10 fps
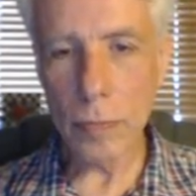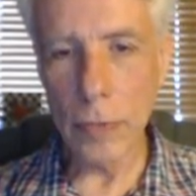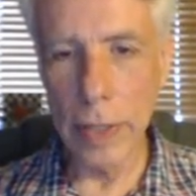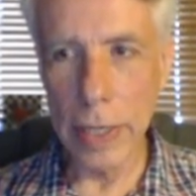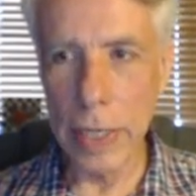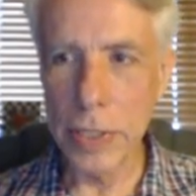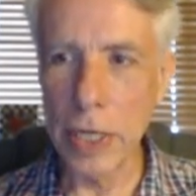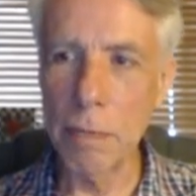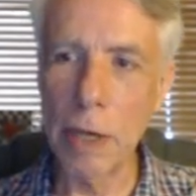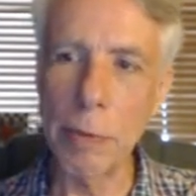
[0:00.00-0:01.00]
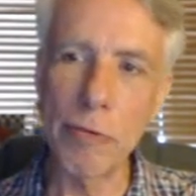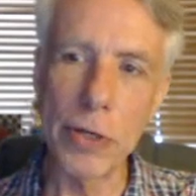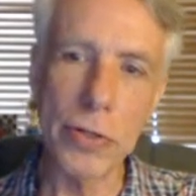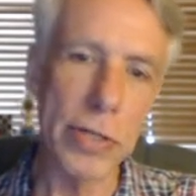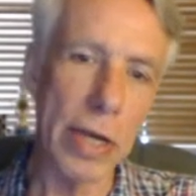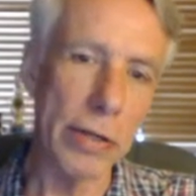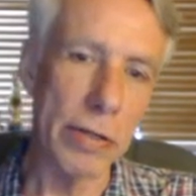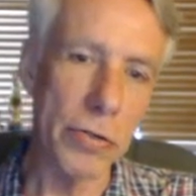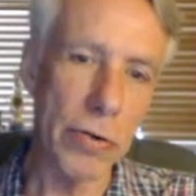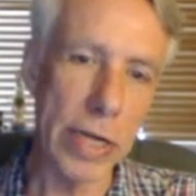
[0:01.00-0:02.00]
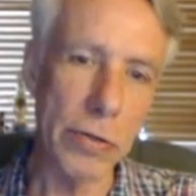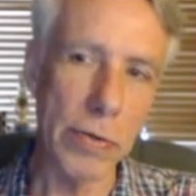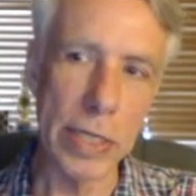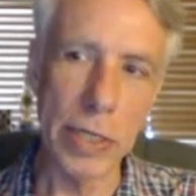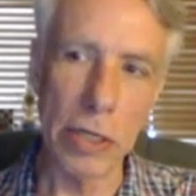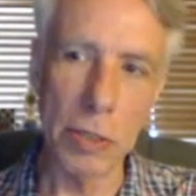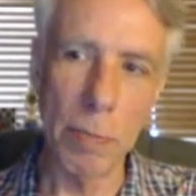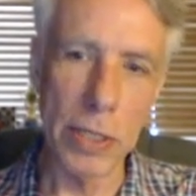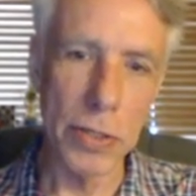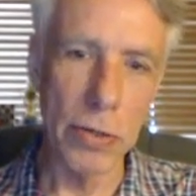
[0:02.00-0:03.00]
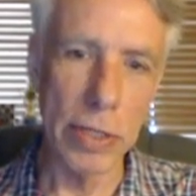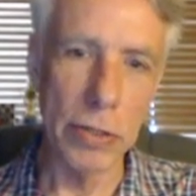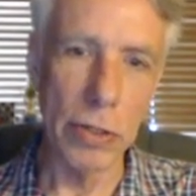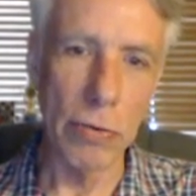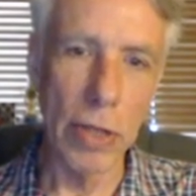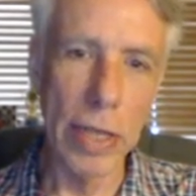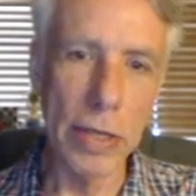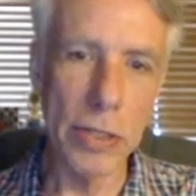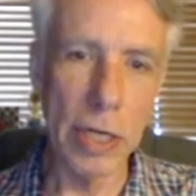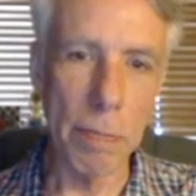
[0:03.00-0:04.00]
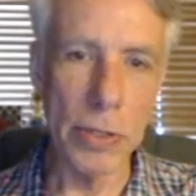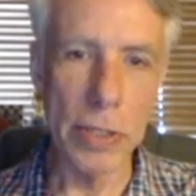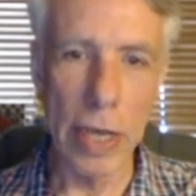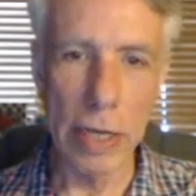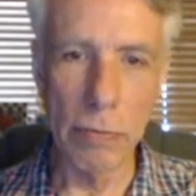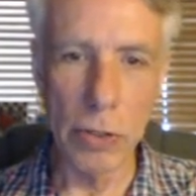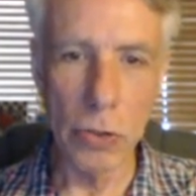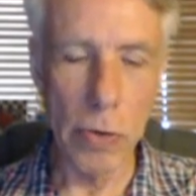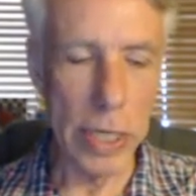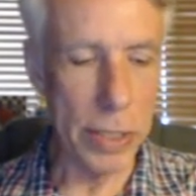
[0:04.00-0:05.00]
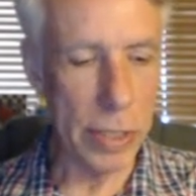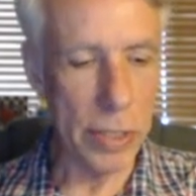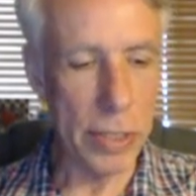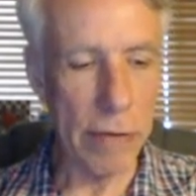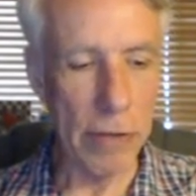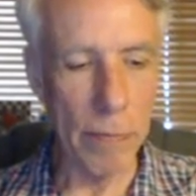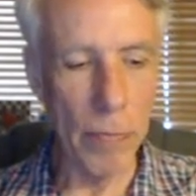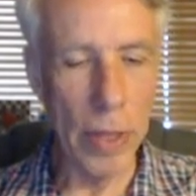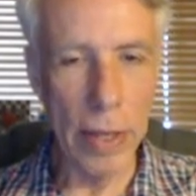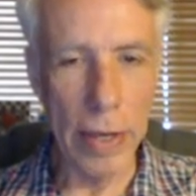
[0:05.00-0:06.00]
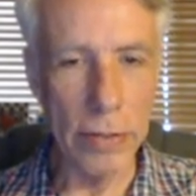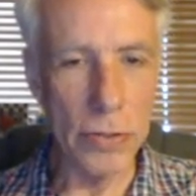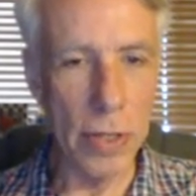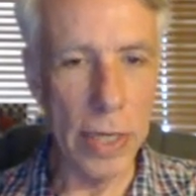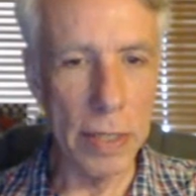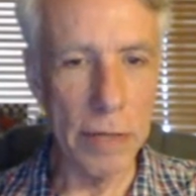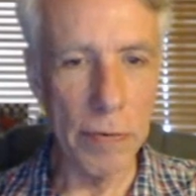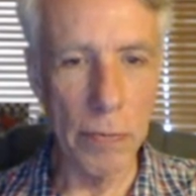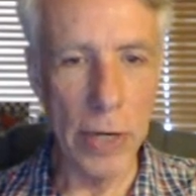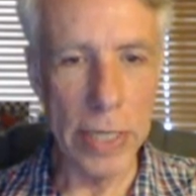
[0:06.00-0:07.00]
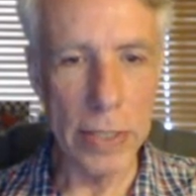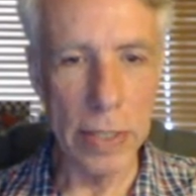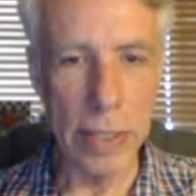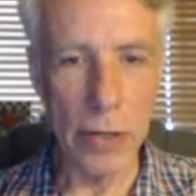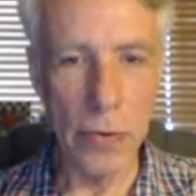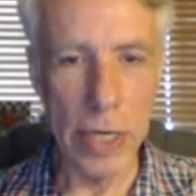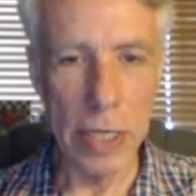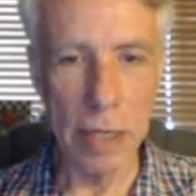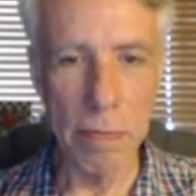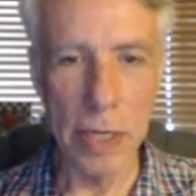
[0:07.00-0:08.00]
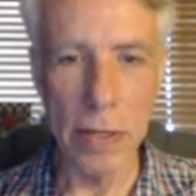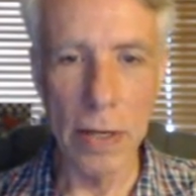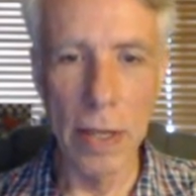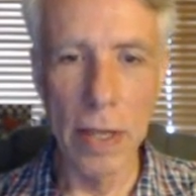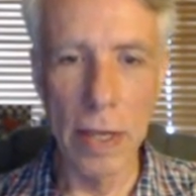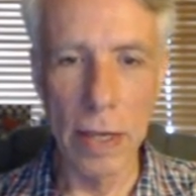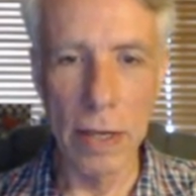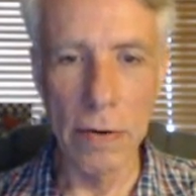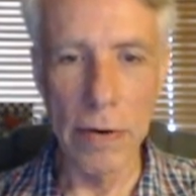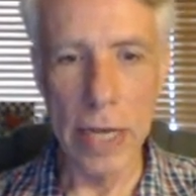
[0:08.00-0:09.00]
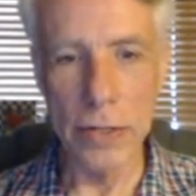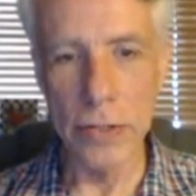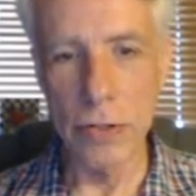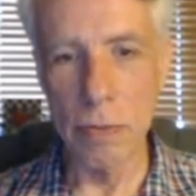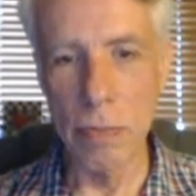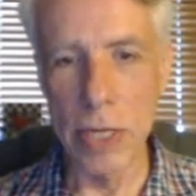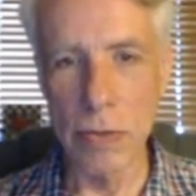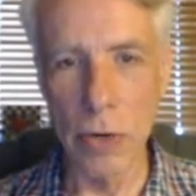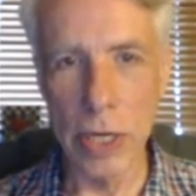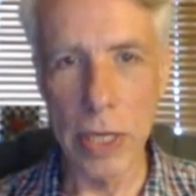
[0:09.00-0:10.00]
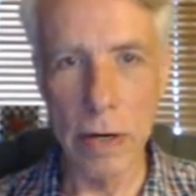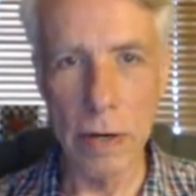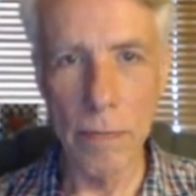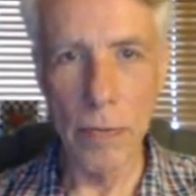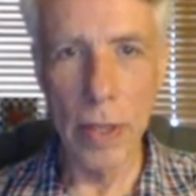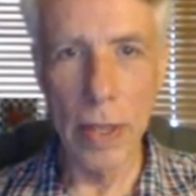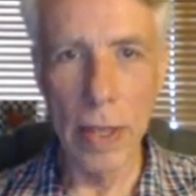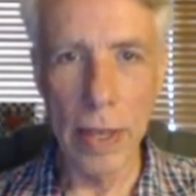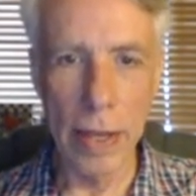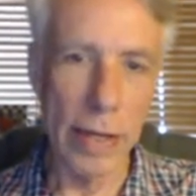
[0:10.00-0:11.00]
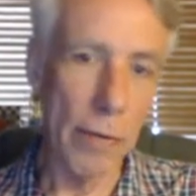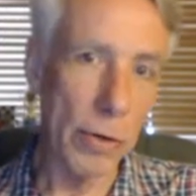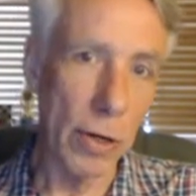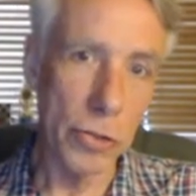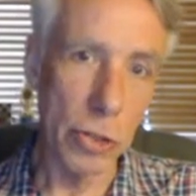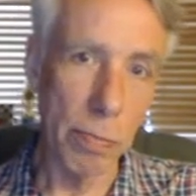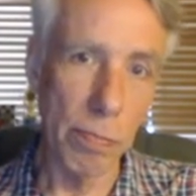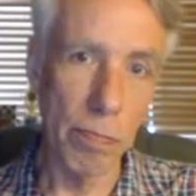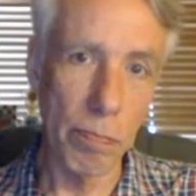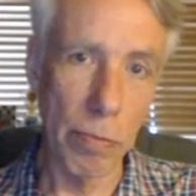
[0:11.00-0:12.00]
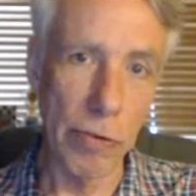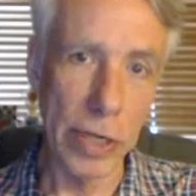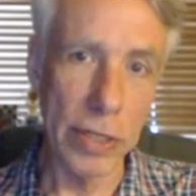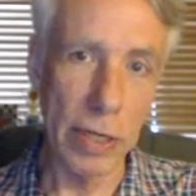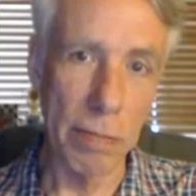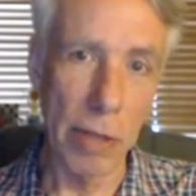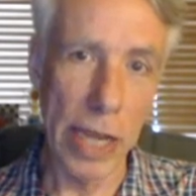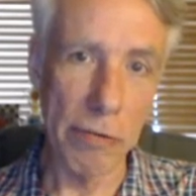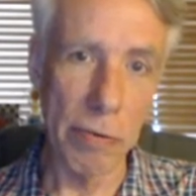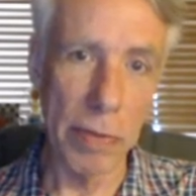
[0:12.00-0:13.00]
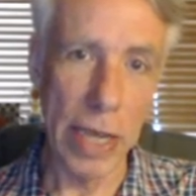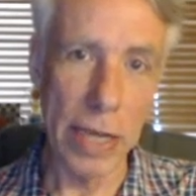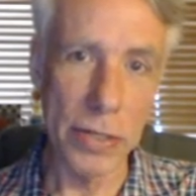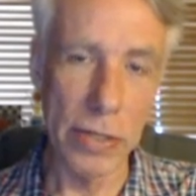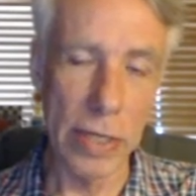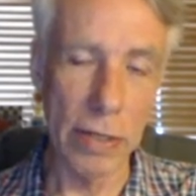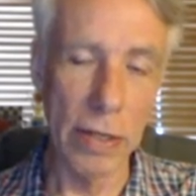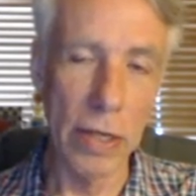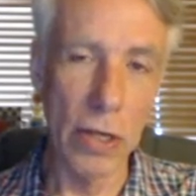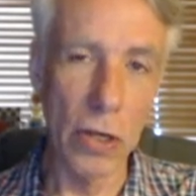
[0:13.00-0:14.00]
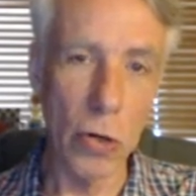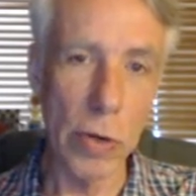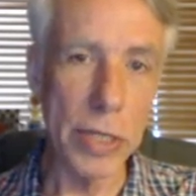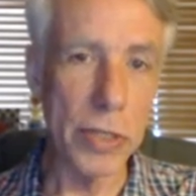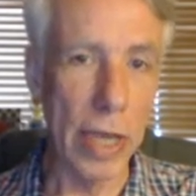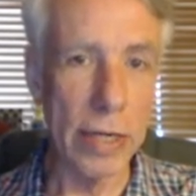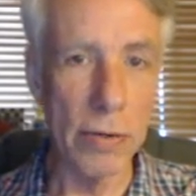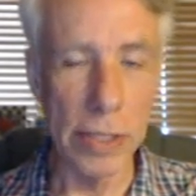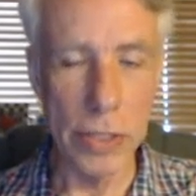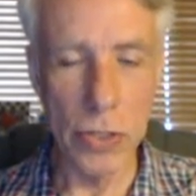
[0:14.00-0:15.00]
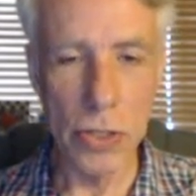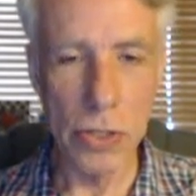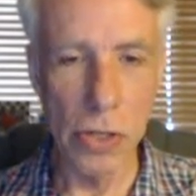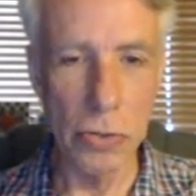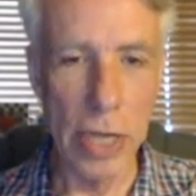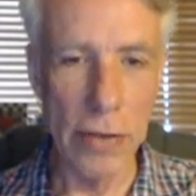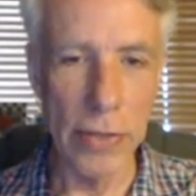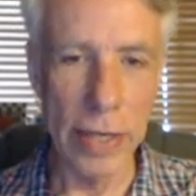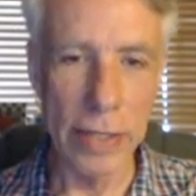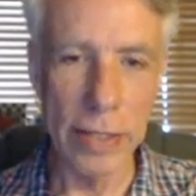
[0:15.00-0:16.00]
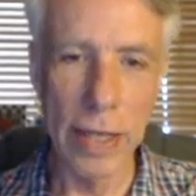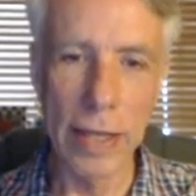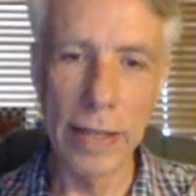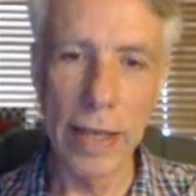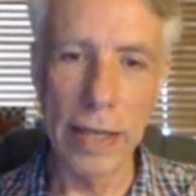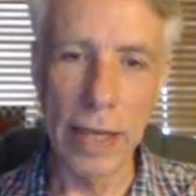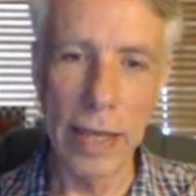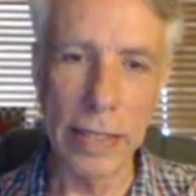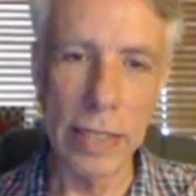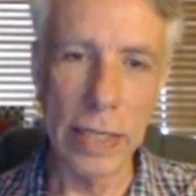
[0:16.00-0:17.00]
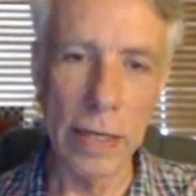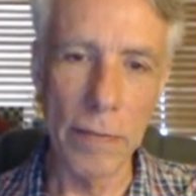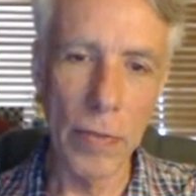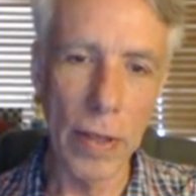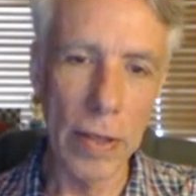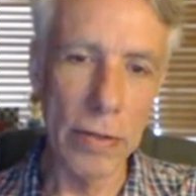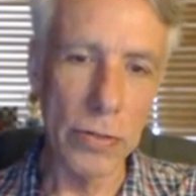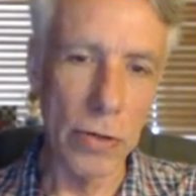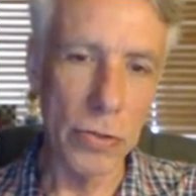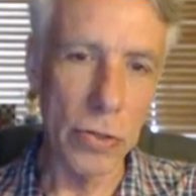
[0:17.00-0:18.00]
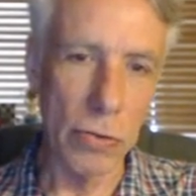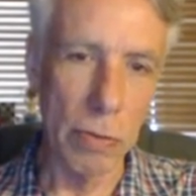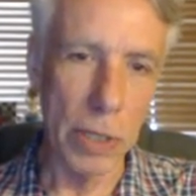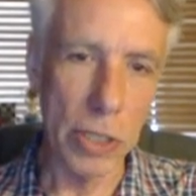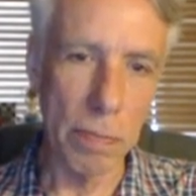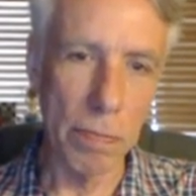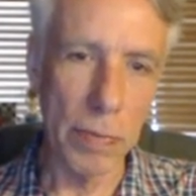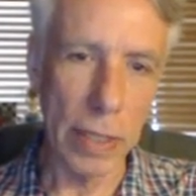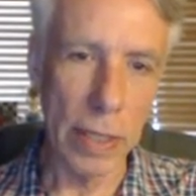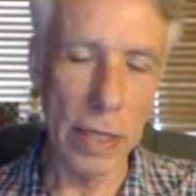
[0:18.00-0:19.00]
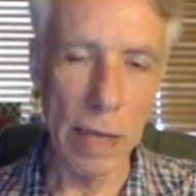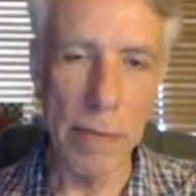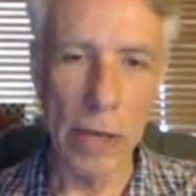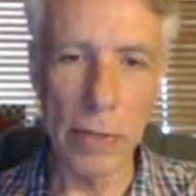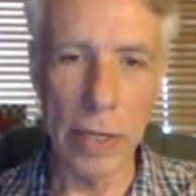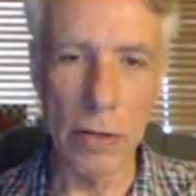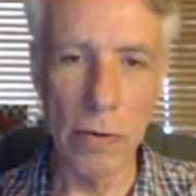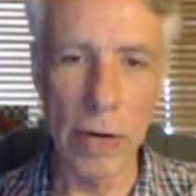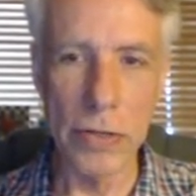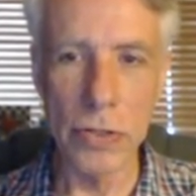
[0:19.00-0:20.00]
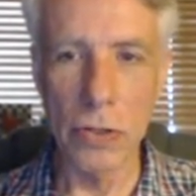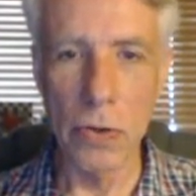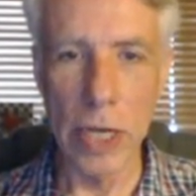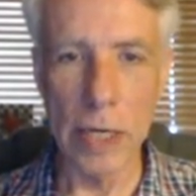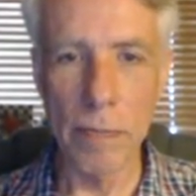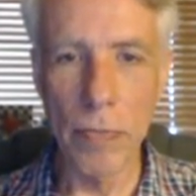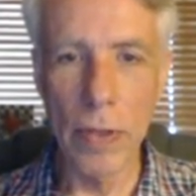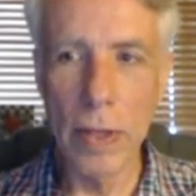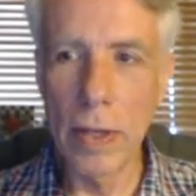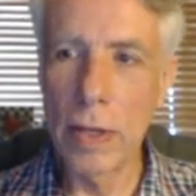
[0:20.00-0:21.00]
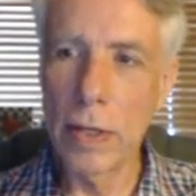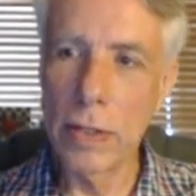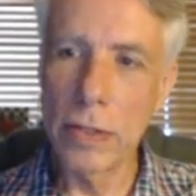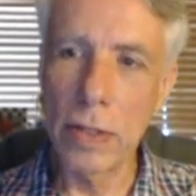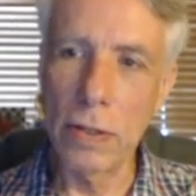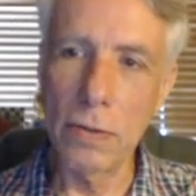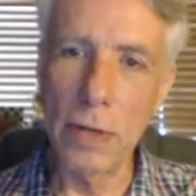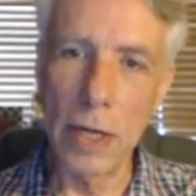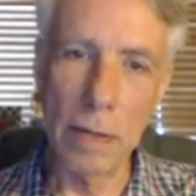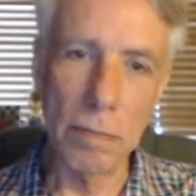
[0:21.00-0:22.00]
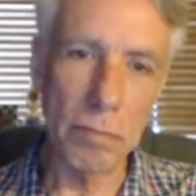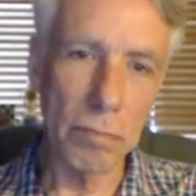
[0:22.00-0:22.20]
like I said, Bobby Fischer is not going to trade queens here, but he's going to step aside with queen c7. And there's a lot of different ways that that queen can be uh, harassed. You can bring the rook here, and that would also prevent uh, black from castling queenside, or at least slow down that, that idea. There's also the bishop that can come out and harass the queen. So, um,